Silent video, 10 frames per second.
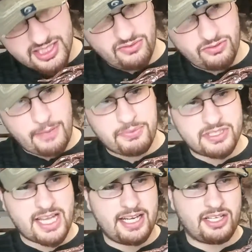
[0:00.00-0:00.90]

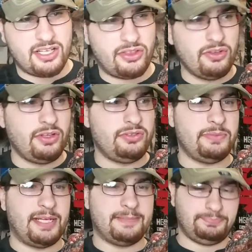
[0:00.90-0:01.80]
represented Cthulhu
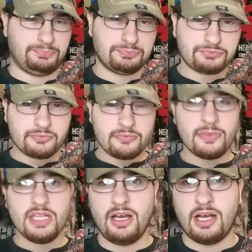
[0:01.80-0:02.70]
to me.
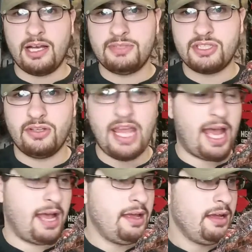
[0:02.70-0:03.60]
So, yeah.